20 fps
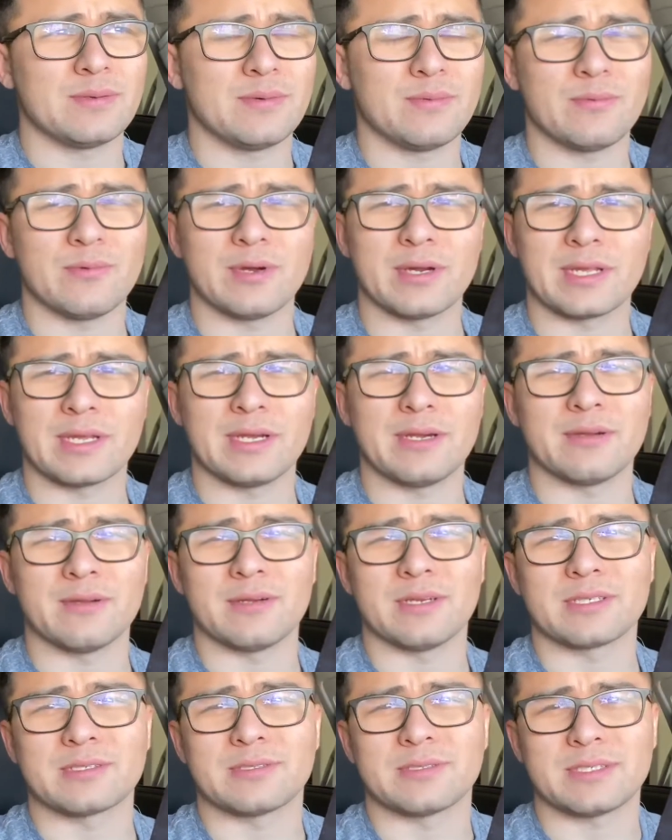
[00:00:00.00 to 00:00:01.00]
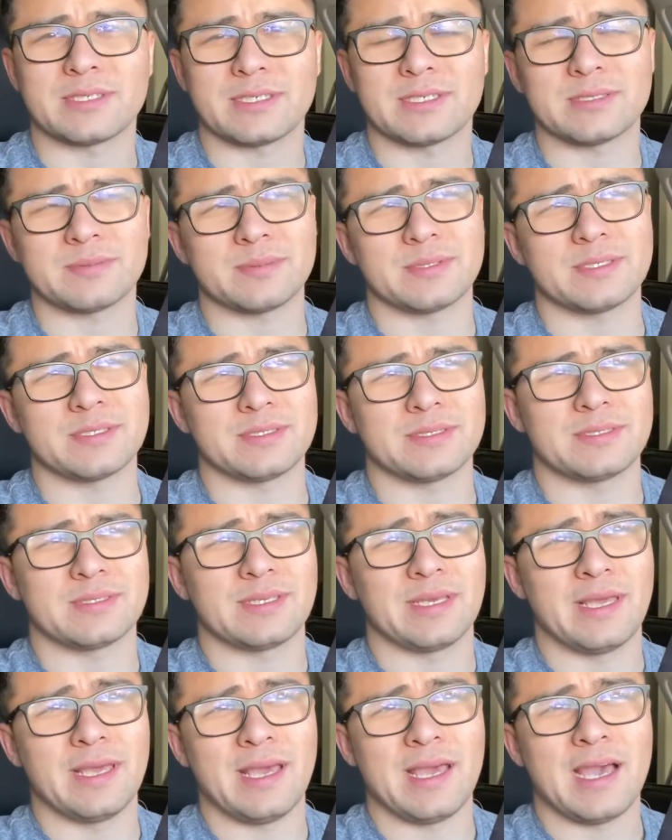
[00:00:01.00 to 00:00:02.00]
work out or exercise, because
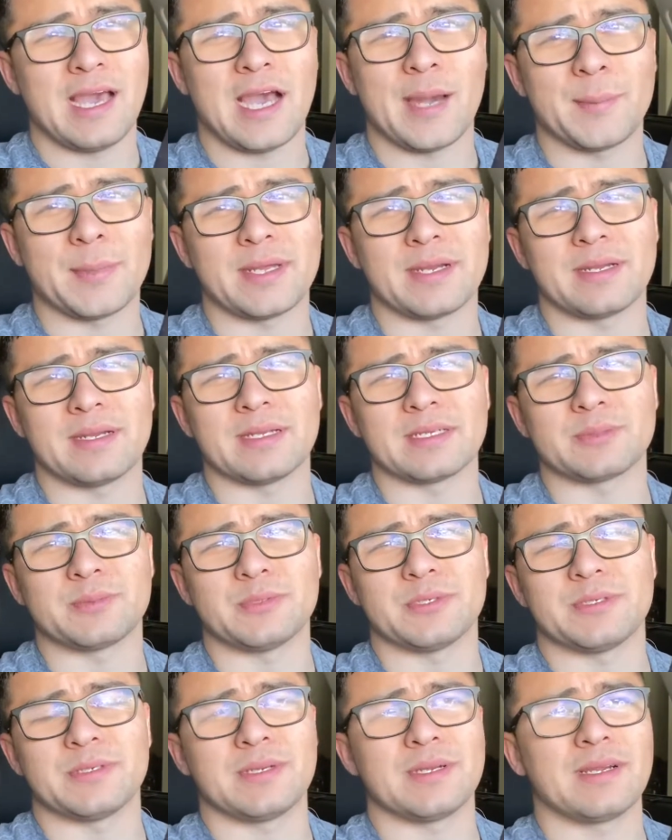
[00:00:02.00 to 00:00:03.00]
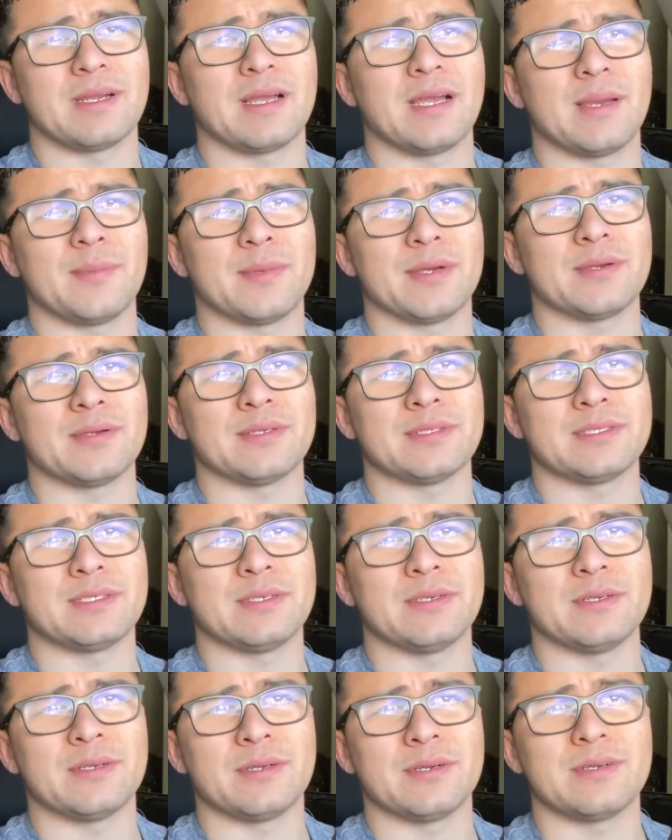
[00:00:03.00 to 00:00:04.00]
I'm not an expert. I'm not going to tell
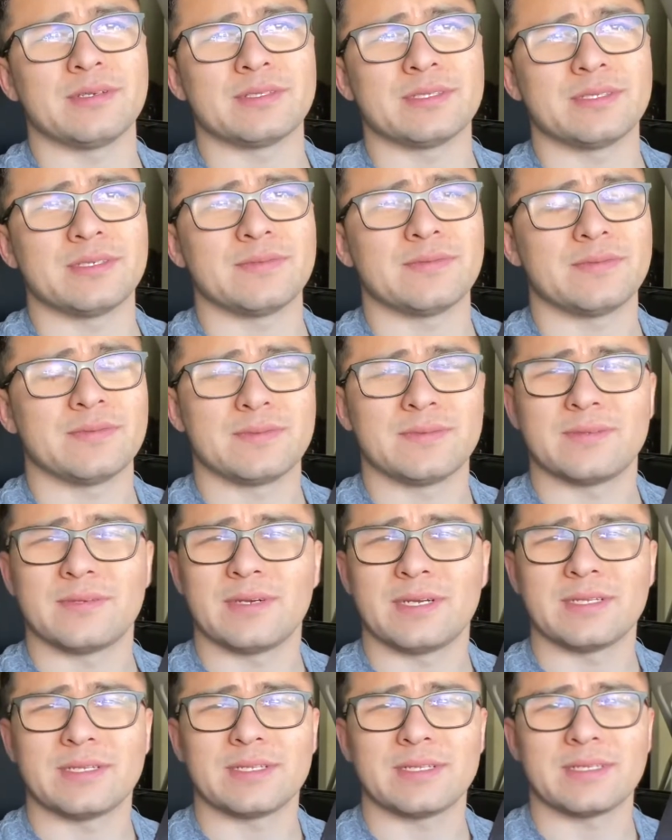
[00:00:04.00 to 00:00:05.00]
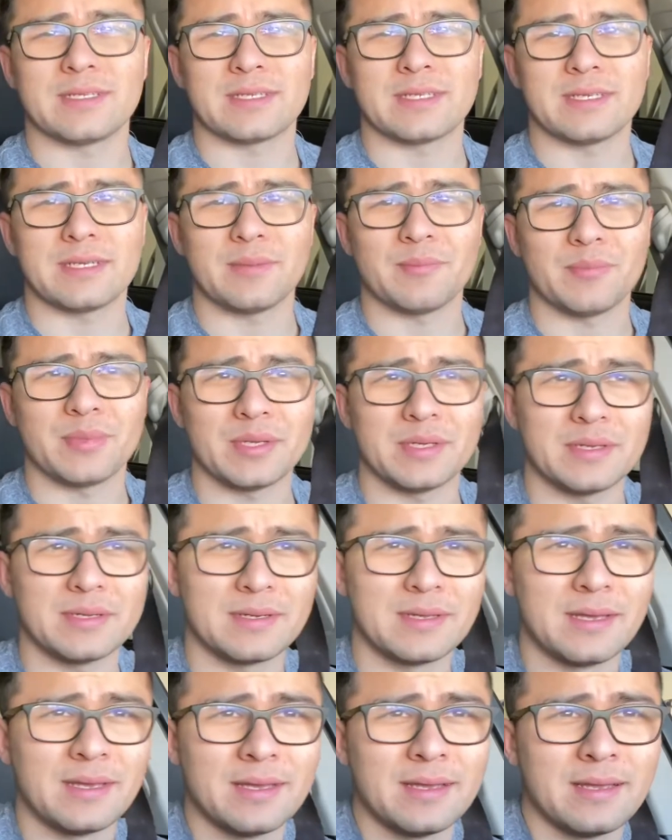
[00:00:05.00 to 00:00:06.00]
you to hurt yourself or anything like that, but
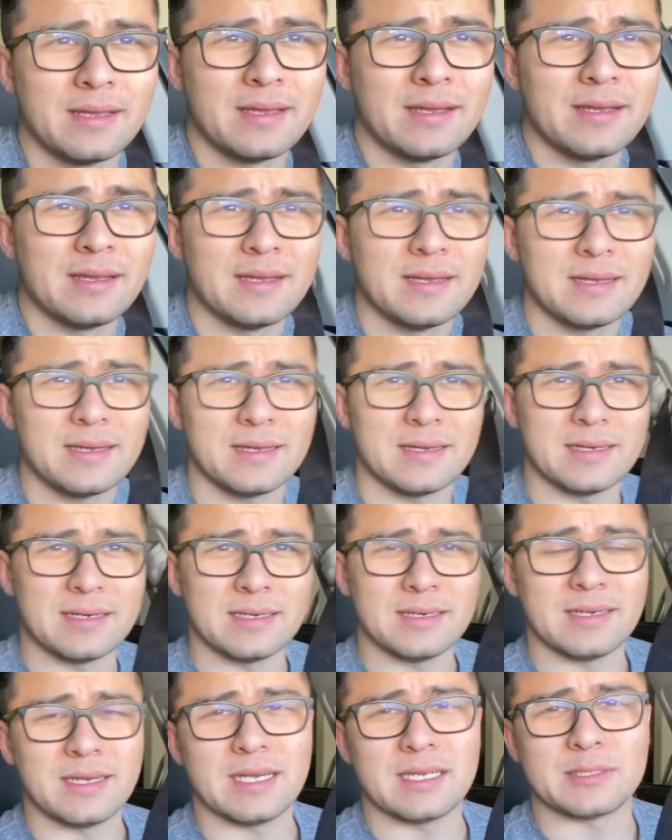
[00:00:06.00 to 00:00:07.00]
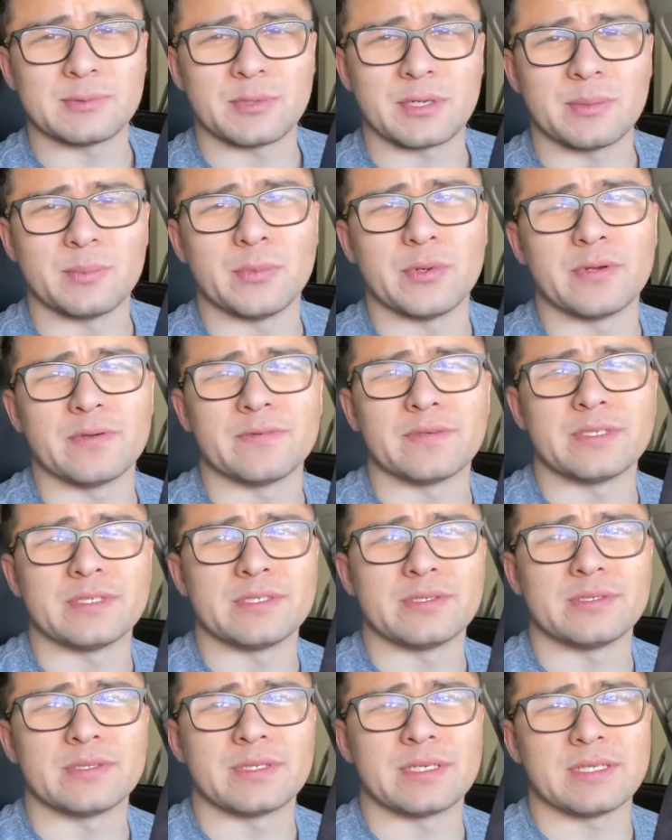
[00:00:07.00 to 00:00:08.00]
I just want to motivate
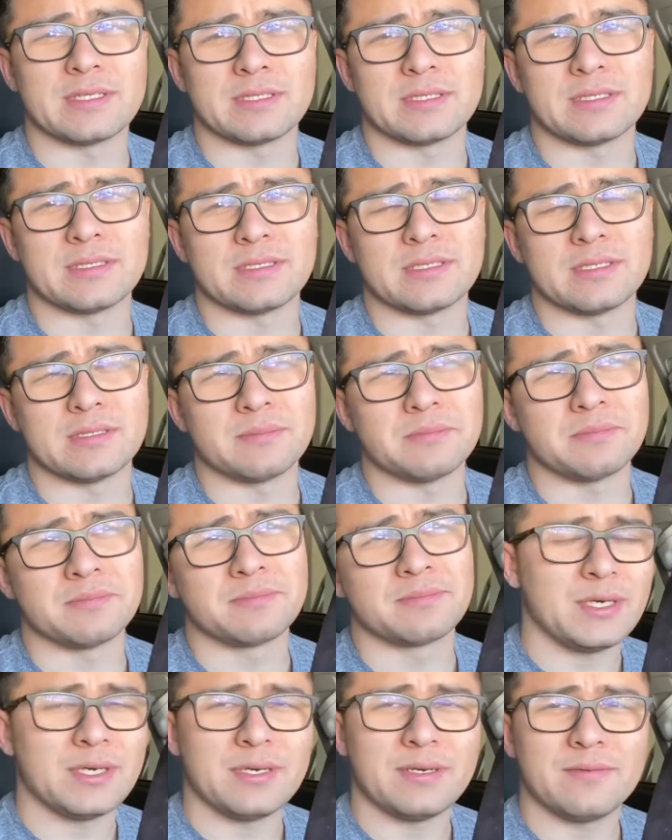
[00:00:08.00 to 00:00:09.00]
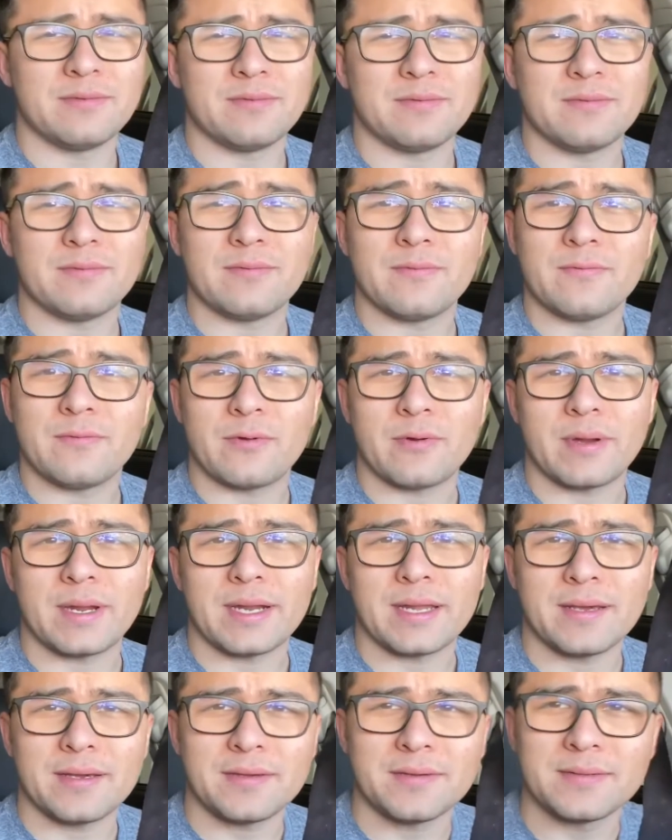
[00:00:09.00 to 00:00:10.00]
you to get to the gym. But for right
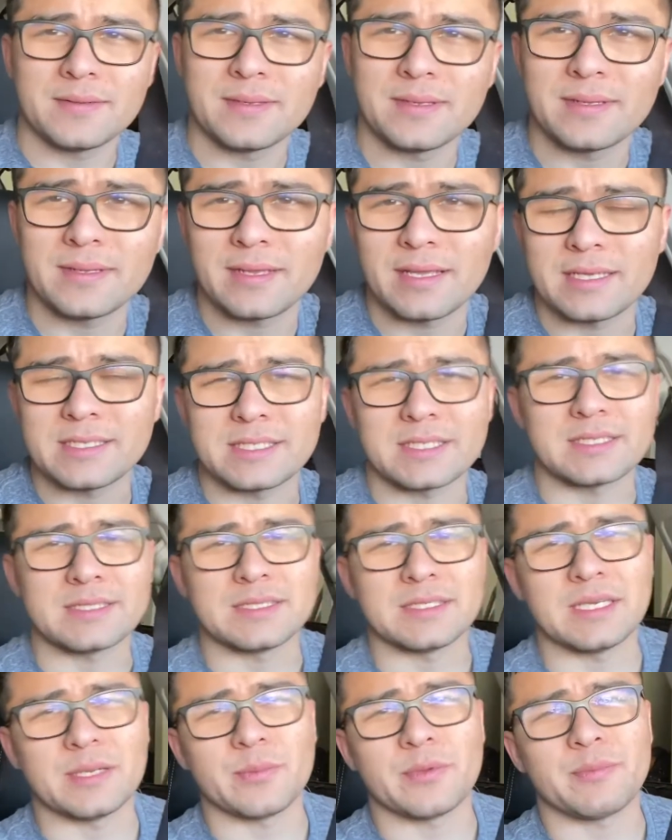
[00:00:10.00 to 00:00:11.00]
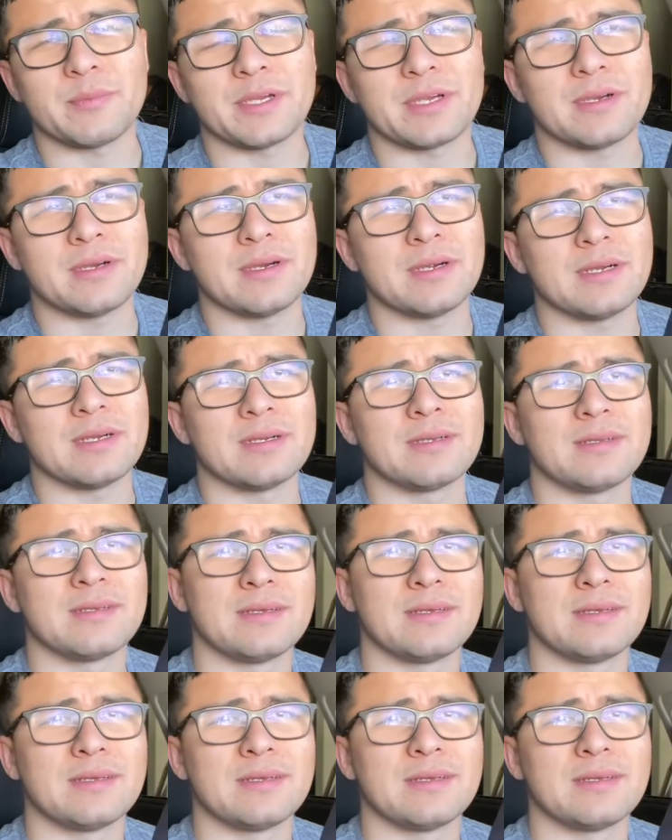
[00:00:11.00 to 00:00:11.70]
now, as you can see, I'm in my car.